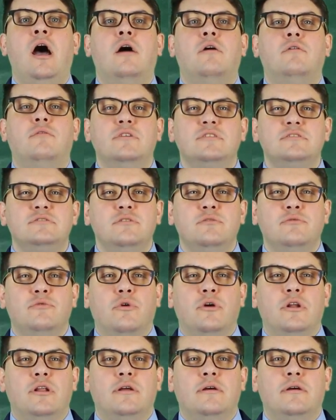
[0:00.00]
First of
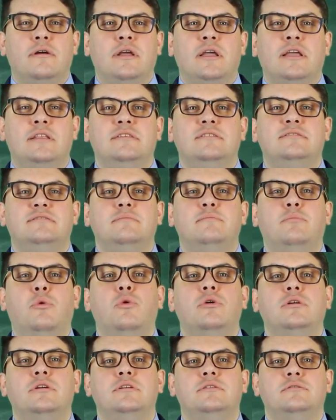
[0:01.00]
all, it is
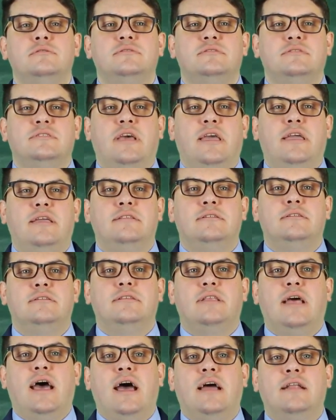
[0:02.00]
important to state
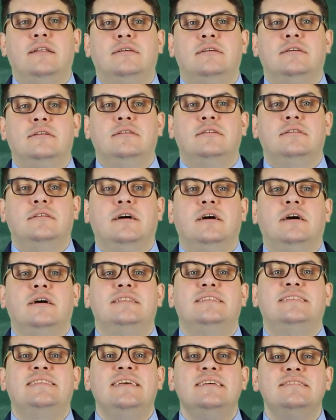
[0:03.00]
that the
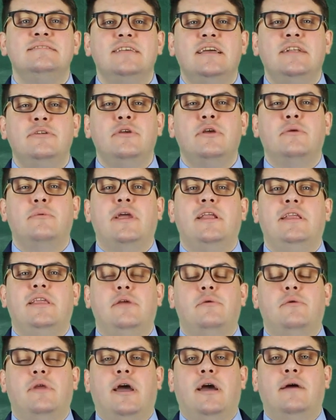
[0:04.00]
test entry
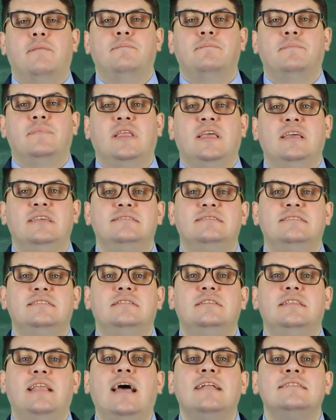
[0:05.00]
criteria is
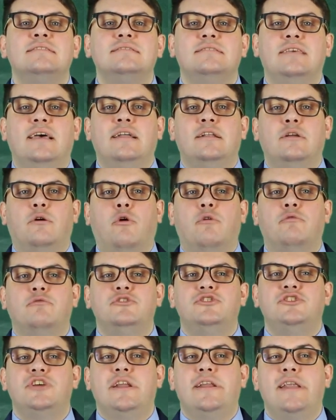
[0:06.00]
that set of
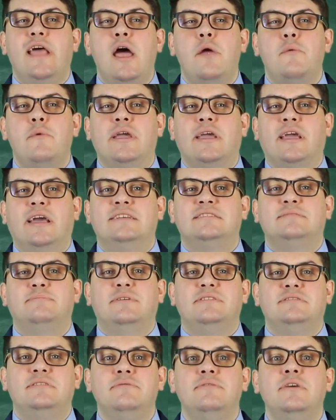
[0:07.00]
generic and
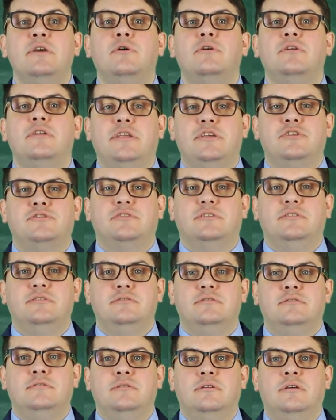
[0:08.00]
specific
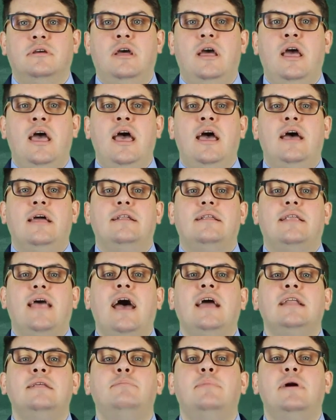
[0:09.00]
conditions
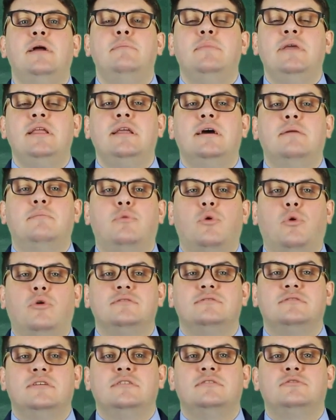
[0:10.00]
that permit a
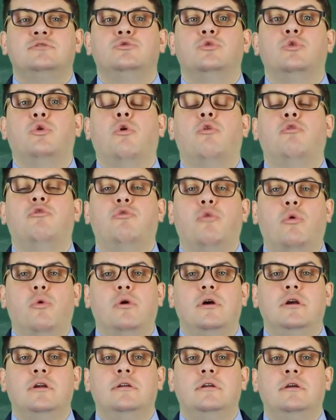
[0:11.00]
process to go
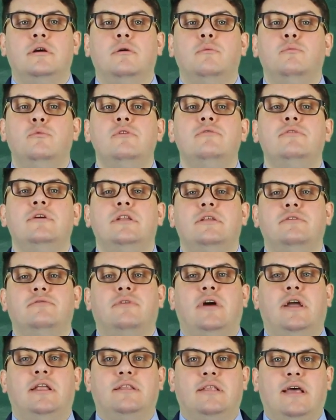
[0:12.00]
forward with a
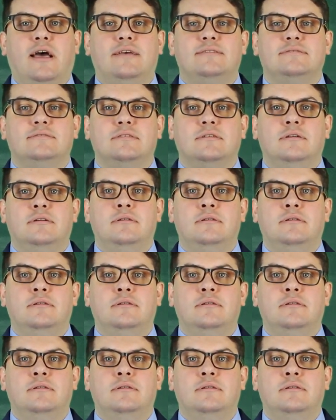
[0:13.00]
defined task.